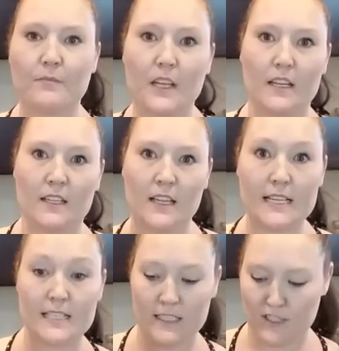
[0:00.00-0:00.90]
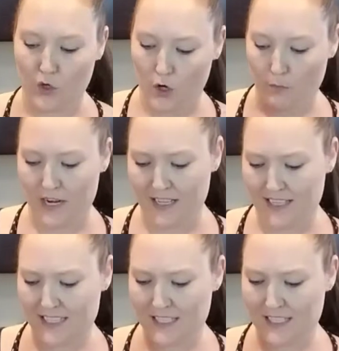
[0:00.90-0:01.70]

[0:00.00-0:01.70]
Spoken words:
Get it nice and incorporated. And this